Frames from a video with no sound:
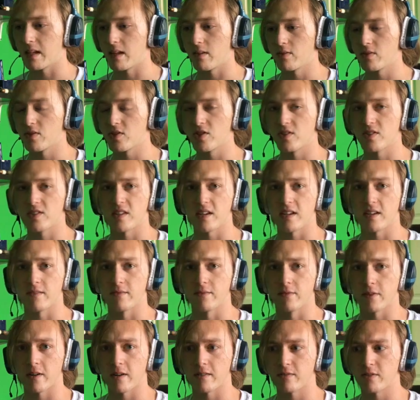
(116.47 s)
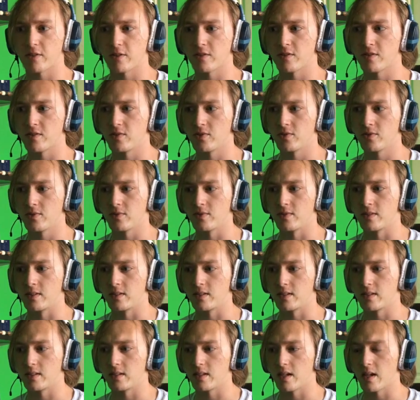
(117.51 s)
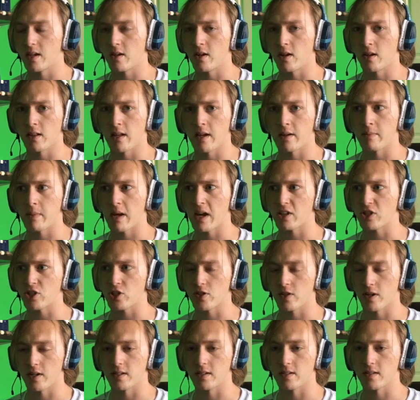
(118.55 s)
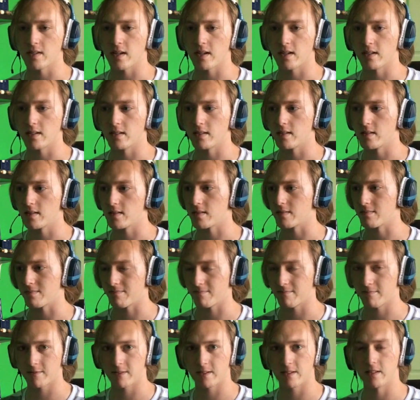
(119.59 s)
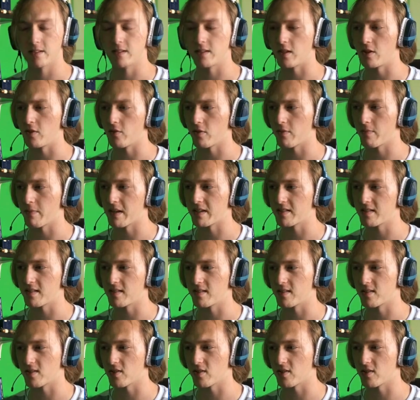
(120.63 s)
It was just taking forever to get an online match, so I decided to continue with my season.